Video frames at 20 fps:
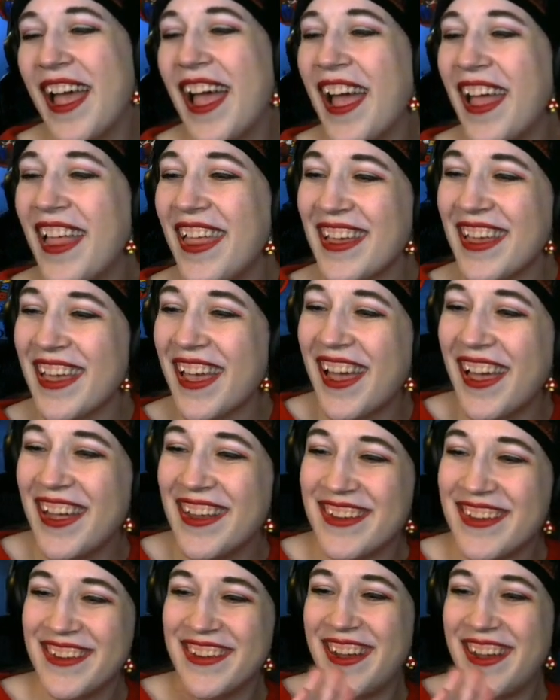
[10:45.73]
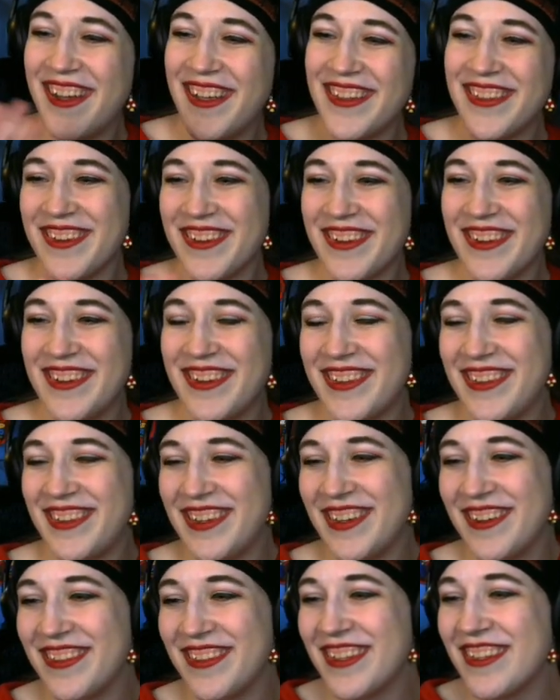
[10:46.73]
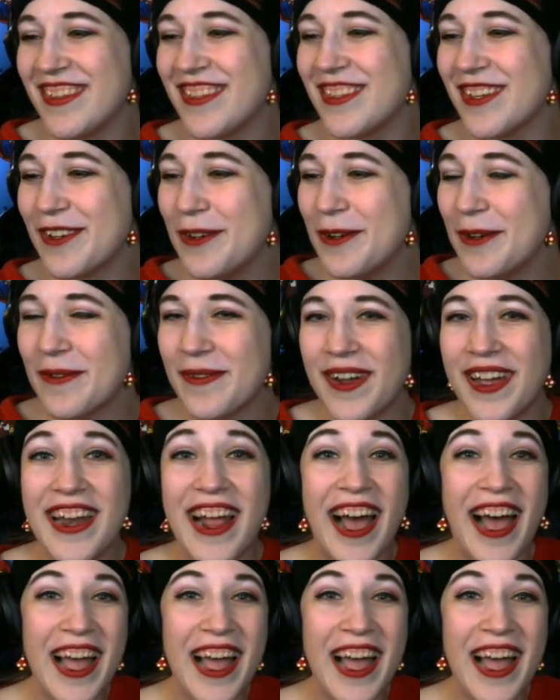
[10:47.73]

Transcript: Hello, Cat! Oh, it's so good to see you. This is a cool run.